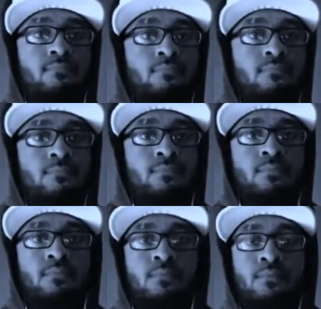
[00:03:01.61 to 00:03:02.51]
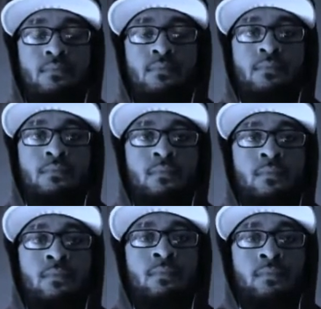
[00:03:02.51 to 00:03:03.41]

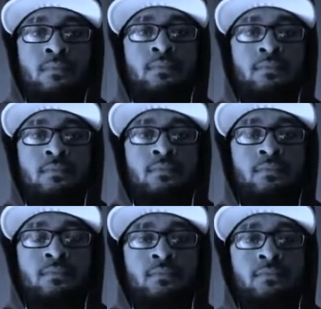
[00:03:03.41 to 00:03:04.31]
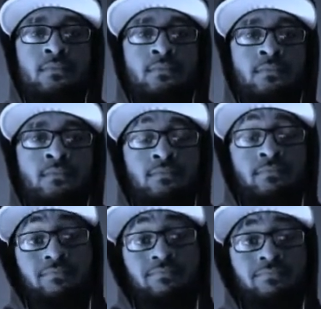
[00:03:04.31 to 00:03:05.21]

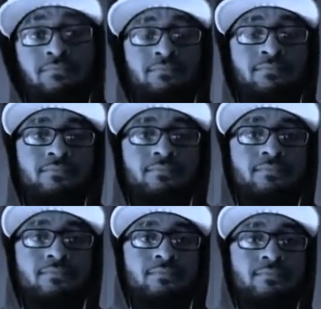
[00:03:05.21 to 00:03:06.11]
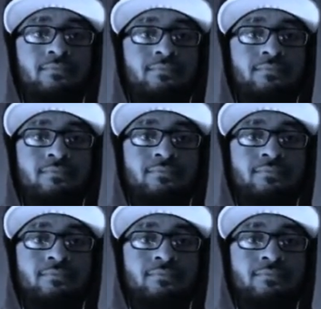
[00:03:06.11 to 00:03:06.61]
(silent)